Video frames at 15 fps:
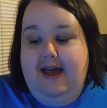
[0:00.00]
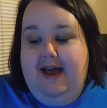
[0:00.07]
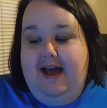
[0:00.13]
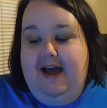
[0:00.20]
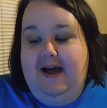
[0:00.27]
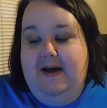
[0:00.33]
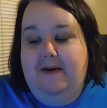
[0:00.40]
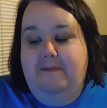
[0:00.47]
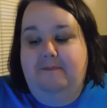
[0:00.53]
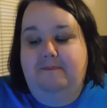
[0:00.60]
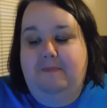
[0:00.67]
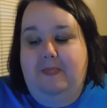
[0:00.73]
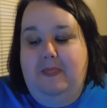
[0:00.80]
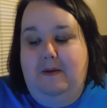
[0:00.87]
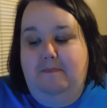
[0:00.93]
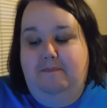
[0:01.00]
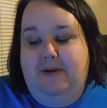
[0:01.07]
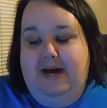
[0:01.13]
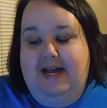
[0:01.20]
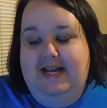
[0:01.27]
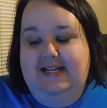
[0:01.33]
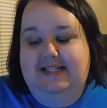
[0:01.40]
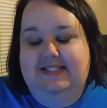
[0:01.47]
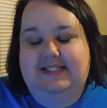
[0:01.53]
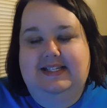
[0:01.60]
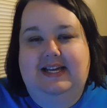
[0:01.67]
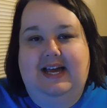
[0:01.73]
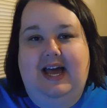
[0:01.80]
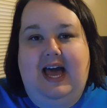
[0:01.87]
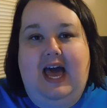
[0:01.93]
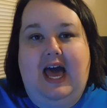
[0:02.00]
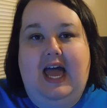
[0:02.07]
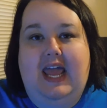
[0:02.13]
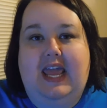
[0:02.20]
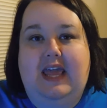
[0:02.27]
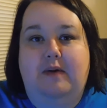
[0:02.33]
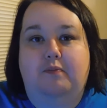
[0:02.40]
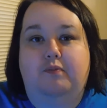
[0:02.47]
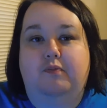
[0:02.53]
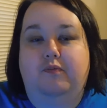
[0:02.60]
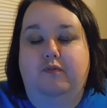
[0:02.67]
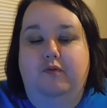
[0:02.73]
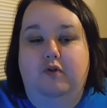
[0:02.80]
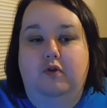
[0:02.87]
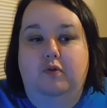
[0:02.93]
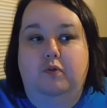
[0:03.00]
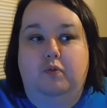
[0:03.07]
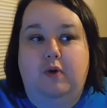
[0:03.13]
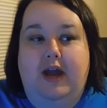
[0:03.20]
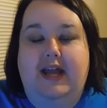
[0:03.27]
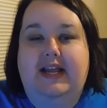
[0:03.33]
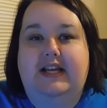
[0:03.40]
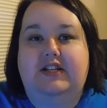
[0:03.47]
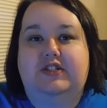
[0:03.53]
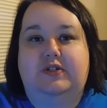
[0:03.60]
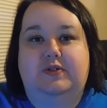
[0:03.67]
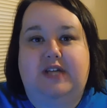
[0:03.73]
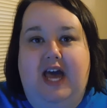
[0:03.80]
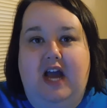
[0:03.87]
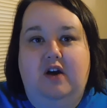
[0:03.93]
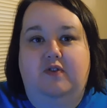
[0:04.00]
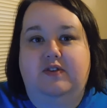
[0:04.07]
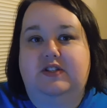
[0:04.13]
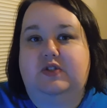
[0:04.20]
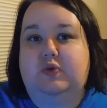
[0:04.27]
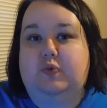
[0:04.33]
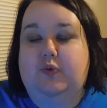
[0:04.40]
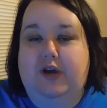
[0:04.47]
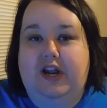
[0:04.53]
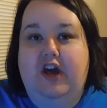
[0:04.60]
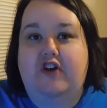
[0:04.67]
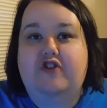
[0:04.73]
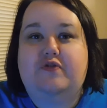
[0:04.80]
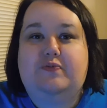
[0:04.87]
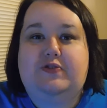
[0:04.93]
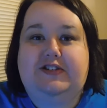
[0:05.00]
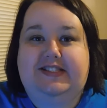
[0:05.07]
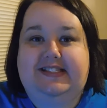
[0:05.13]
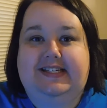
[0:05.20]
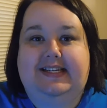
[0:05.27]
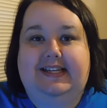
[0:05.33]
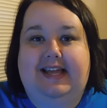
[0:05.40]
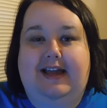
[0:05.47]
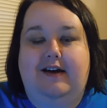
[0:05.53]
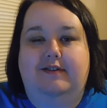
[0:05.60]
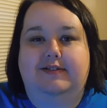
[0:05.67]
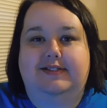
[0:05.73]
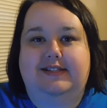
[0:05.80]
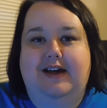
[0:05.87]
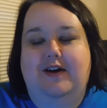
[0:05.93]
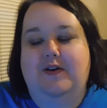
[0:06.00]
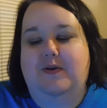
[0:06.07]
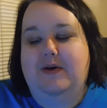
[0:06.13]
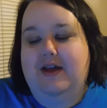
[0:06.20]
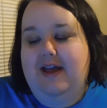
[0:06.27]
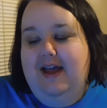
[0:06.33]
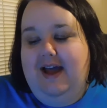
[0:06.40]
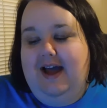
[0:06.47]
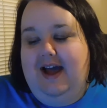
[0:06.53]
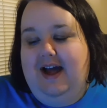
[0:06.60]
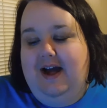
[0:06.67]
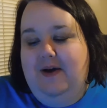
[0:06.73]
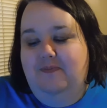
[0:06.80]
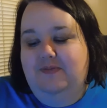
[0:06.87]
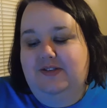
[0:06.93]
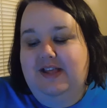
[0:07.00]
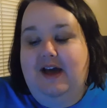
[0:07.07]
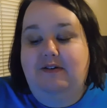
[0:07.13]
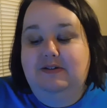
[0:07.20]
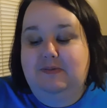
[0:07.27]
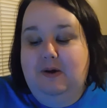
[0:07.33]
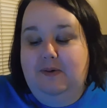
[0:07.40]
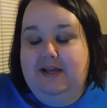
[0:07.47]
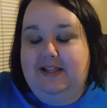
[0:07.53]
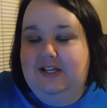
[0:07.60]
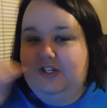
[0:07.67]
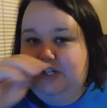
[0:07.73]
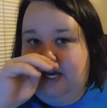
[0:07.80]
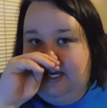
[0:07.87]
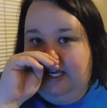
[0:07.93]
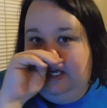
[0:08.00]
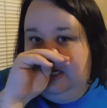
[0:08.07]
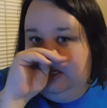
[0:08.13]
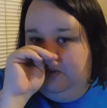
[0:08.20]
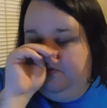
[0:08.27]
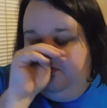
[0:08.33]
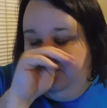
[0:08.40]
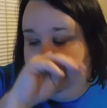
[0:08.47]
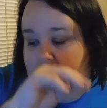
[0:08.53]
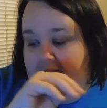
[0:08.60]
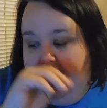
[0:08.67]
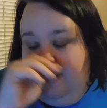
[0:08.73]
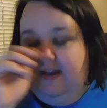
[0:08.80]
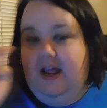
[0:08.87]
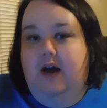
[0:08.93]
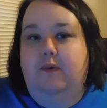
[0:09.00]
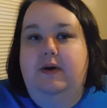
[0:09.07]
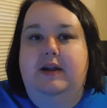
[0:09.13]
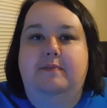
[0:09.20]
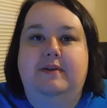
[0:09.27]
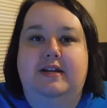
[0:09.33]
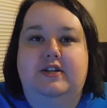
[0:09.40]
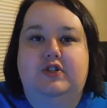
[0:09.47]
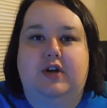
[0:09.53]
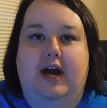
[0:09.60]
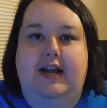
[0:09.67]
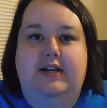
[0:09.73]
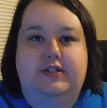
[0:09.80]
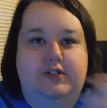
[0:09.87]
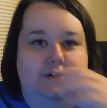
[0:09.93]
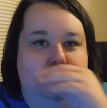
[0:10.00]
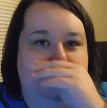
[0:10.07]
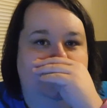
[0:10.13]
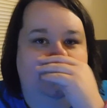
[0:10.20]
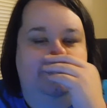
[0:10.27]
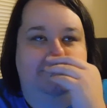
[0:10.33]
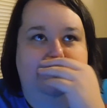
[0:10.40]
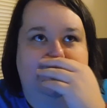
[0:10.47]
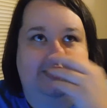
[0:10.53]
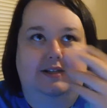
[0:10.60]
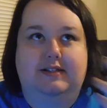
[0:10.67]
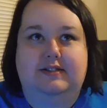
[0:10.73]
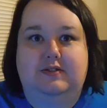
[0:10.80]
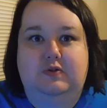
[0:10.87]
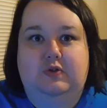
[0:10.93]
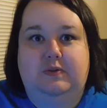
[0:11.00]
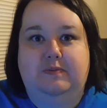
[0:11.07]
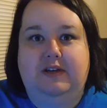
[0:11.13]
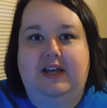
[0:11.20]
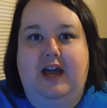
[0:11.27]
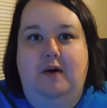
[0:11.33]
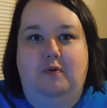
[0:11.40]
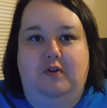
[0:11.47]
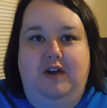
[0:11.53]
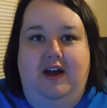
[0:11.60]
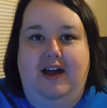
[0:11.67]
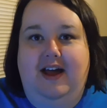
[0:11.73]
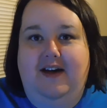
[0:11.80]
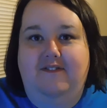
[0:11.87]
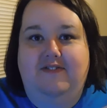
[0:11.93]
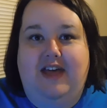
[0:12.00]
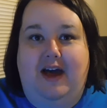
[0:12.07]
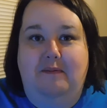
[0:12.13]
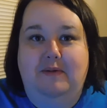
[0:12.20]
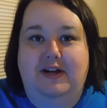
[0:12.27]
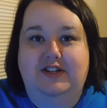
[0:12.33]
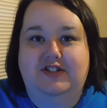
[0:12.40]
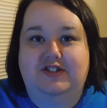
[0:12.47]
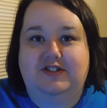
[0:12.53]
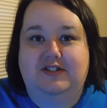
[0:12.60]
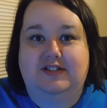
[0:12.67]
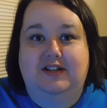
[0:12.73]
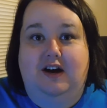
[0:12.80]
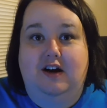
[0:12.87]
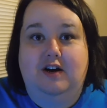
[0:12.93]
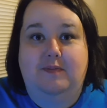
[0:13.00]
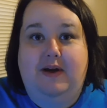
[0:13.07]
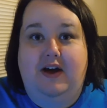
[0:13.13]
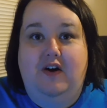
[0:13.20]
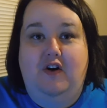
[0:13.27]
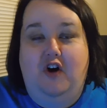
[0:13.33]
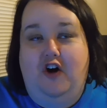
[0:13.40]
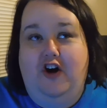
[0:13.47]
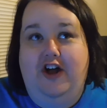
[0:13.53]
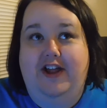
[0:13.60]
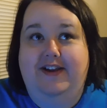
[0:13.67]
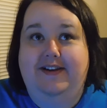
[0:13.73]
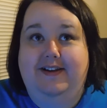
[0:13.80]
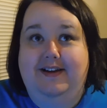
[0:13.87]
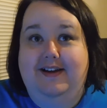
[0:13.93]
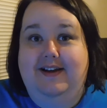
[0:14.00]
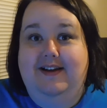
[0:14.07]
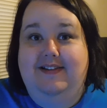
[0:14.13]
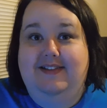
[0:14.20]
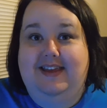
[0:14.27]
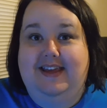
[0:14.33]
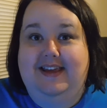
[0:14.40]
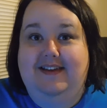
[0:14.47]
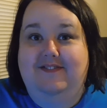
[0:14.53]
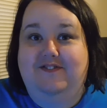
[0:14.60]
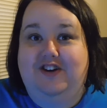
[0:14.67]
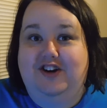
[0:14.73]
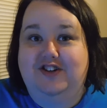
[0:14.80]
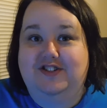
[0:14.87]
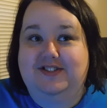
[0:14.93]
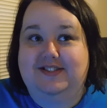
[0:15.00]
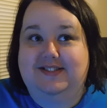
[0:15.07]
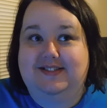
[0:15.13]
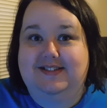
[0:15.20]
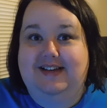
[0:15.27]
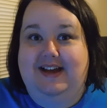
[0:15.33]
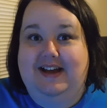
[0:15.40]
But I am ready to tackle this 100% now. So that was my weekly check-in. Now, what I'm going to try to do, because normally I will not have that much to talk about on the first